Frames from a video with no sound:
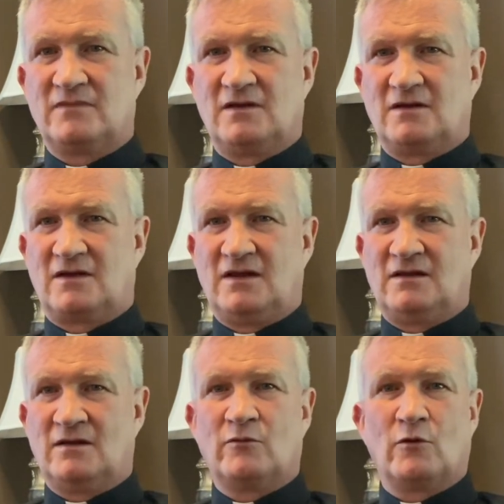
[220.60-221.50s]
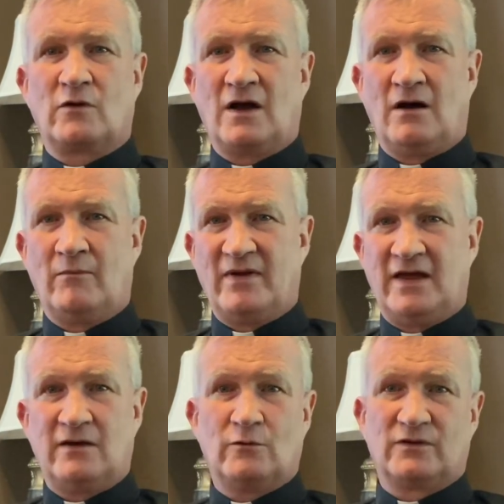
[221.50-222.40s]
the kingdom will come
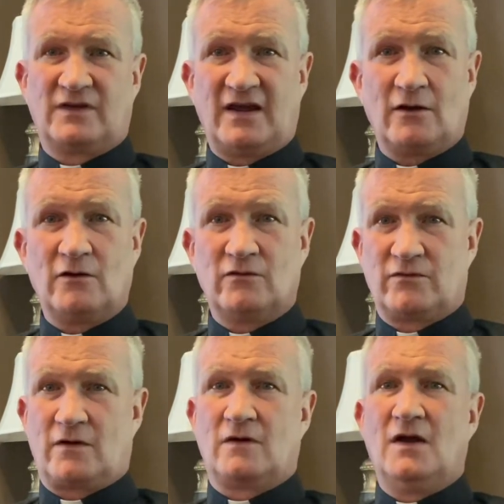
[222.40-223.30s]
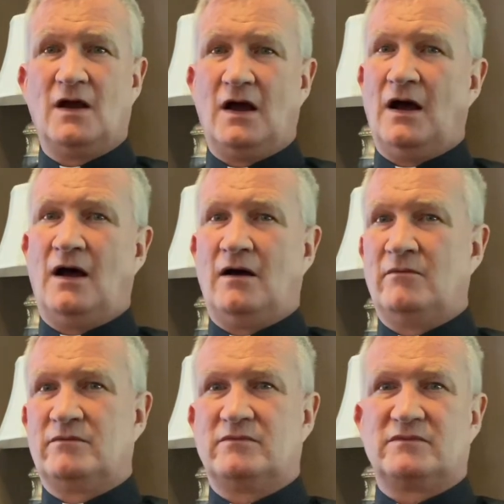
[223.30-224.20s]
and it will take over.
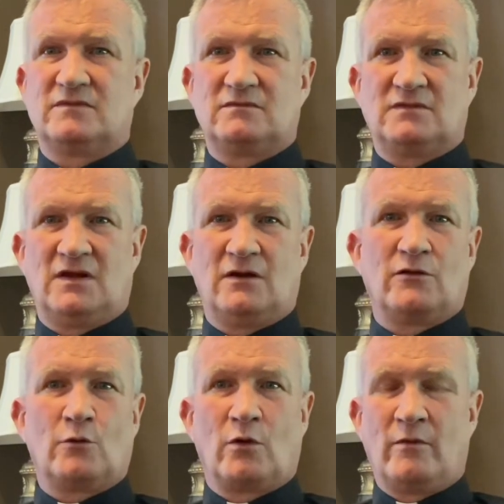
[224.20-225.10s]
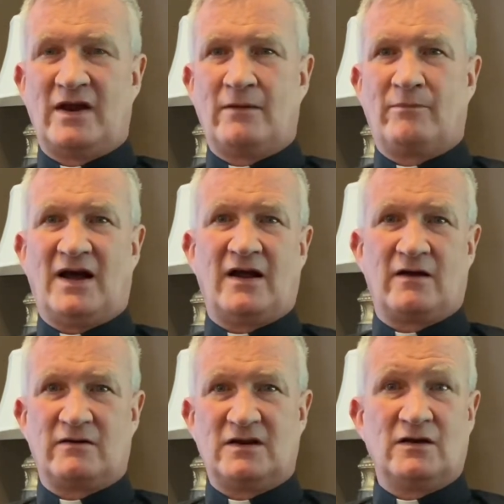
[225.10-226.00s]
The Roman
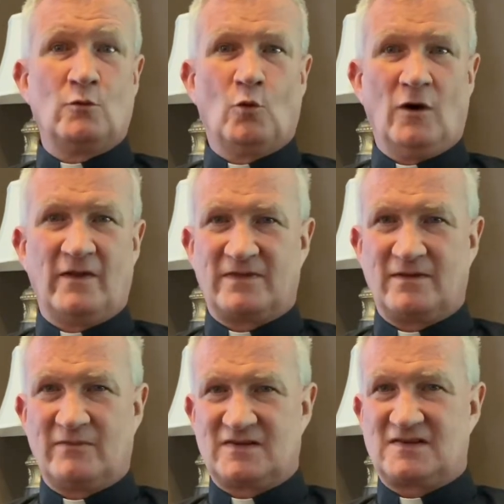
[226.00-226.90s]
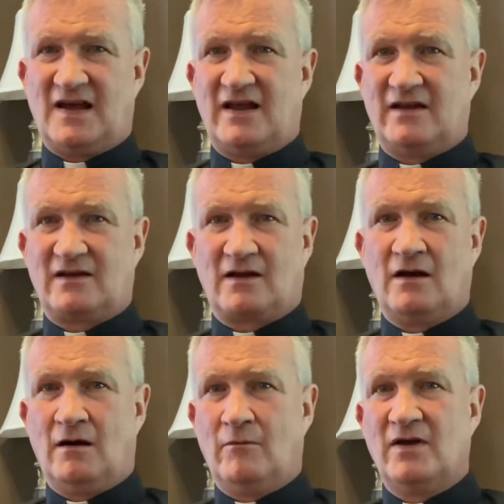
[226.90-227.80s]
Empire didn't want the Messiah to
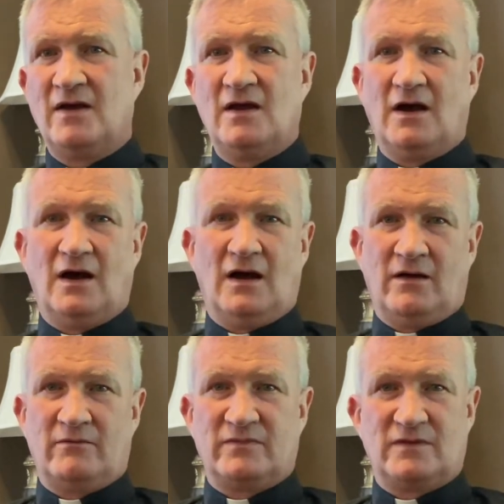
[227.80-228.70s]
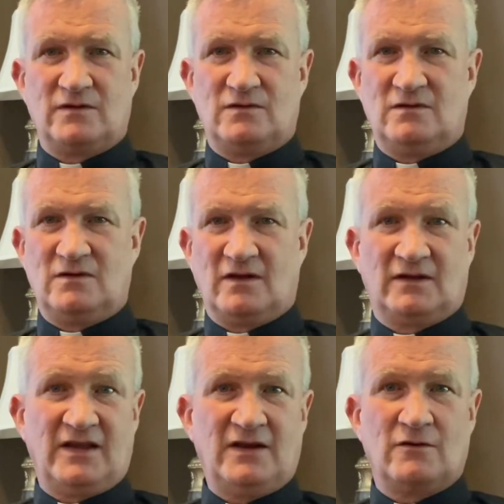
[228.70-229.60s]
come. The
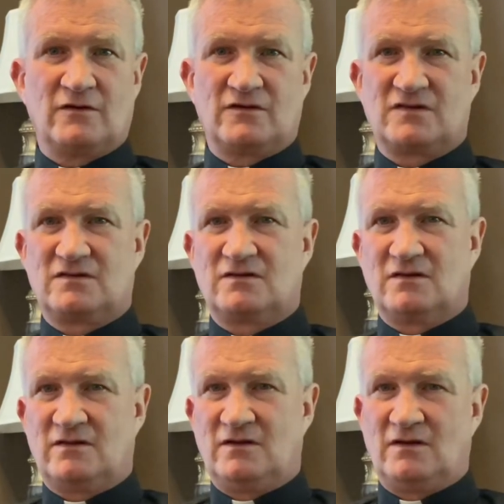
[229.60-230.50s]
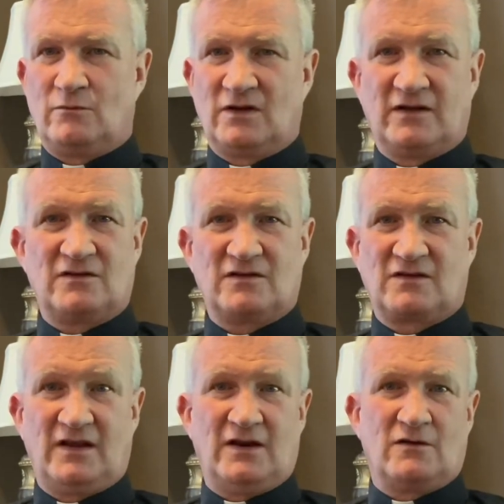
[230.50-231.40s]
leaders, the religious
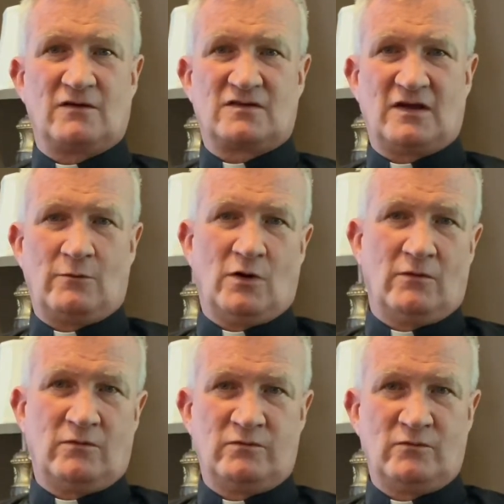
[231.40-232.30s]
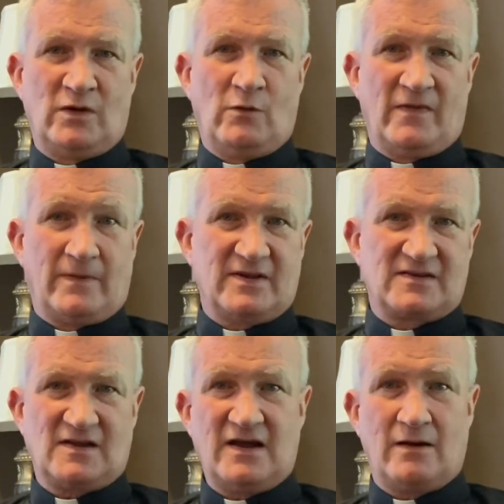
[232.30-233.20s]
leaders say, well, we want the
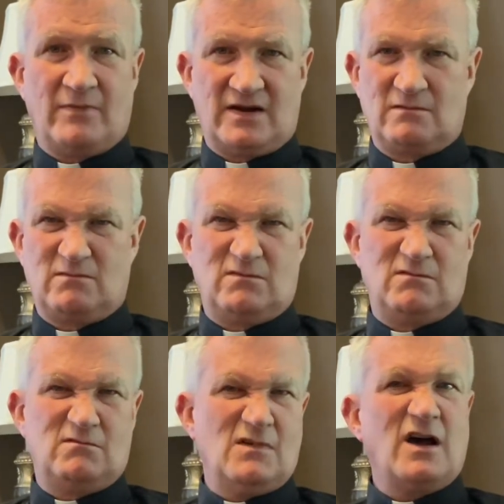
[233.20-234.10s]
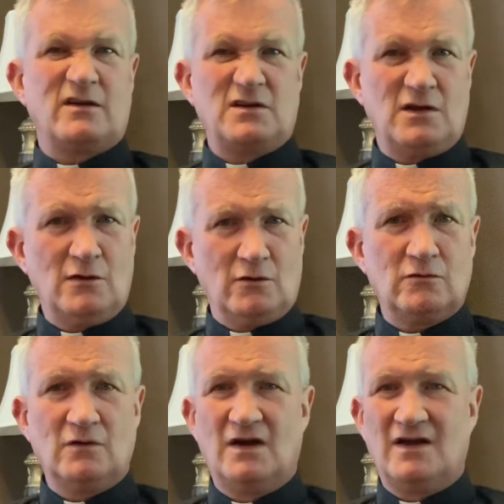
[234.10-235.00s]
Messiah, but not
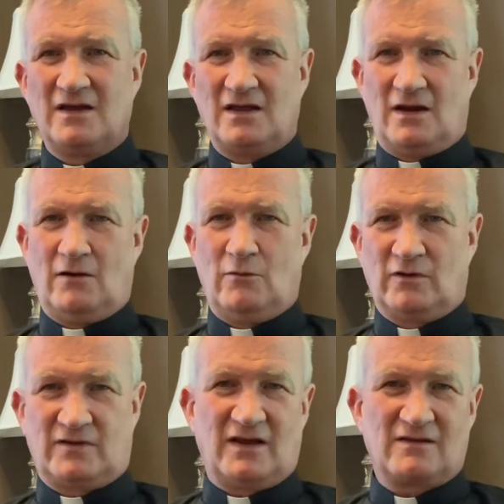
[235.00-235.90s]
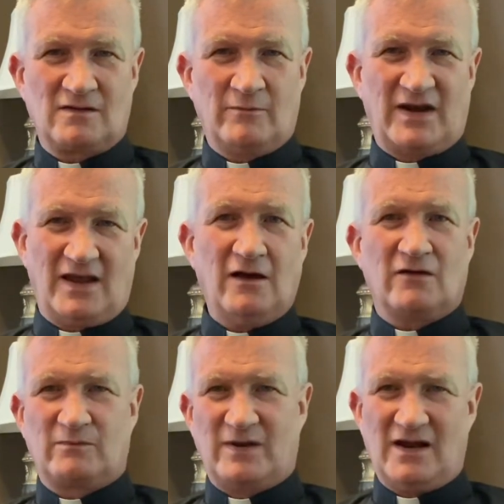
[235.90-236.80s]
you. We'll take somebody
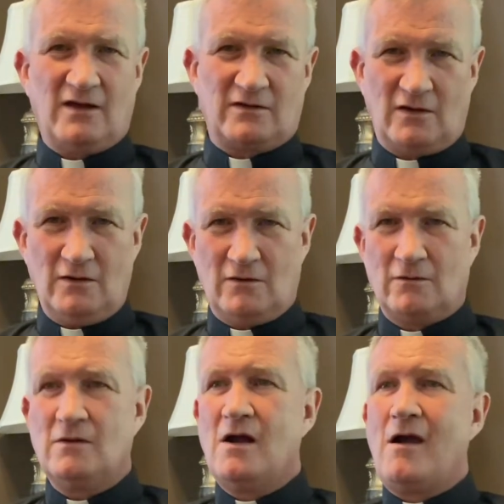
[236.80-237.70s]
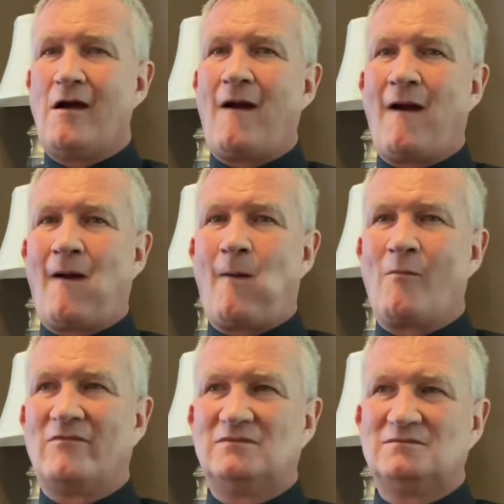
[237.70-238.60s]
else, but not you.
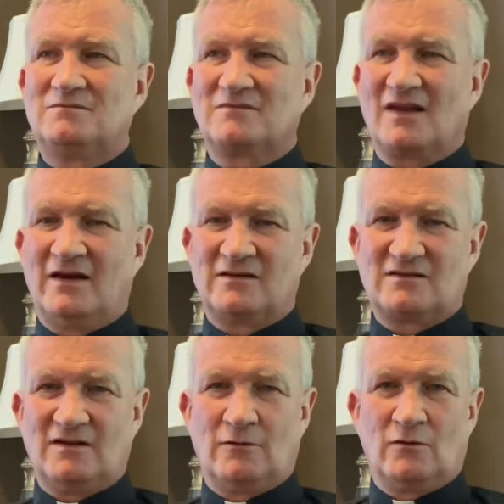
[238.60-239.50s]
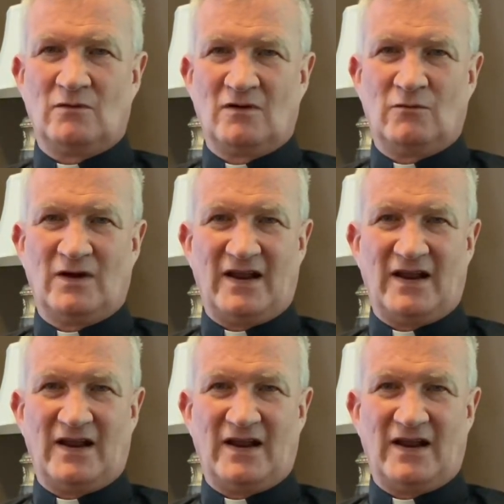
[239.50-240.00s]
And so what